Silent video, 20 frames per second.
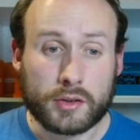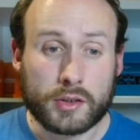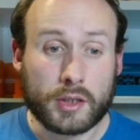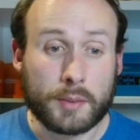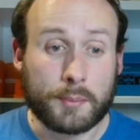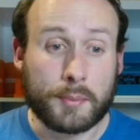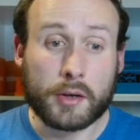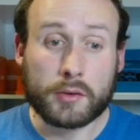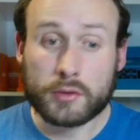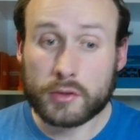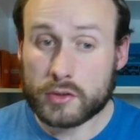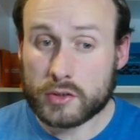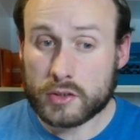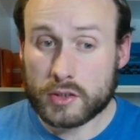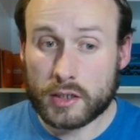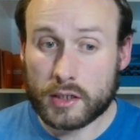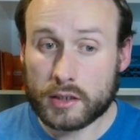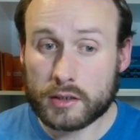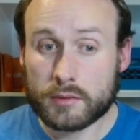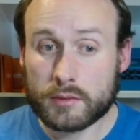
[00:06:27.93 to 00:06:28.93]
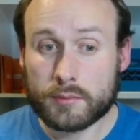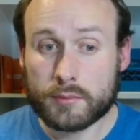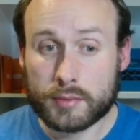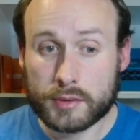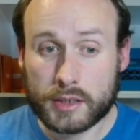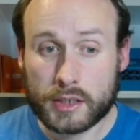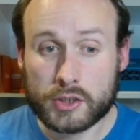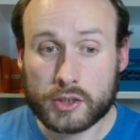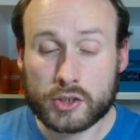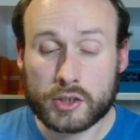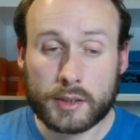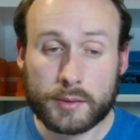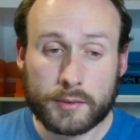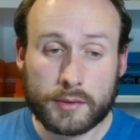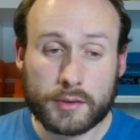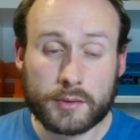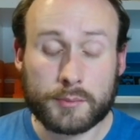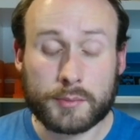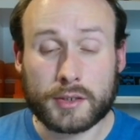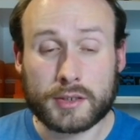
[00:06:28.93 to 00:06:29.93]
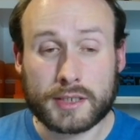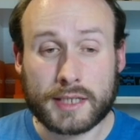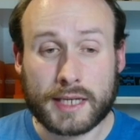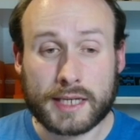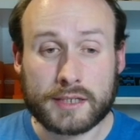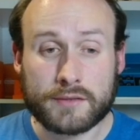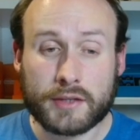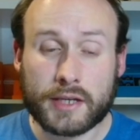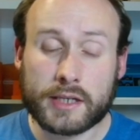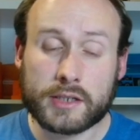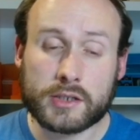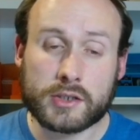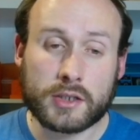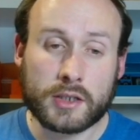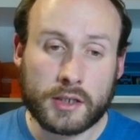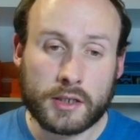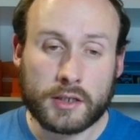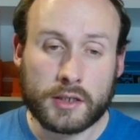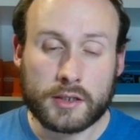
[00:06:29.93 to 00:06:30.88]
the opponent's turn, potentially, because it has flash.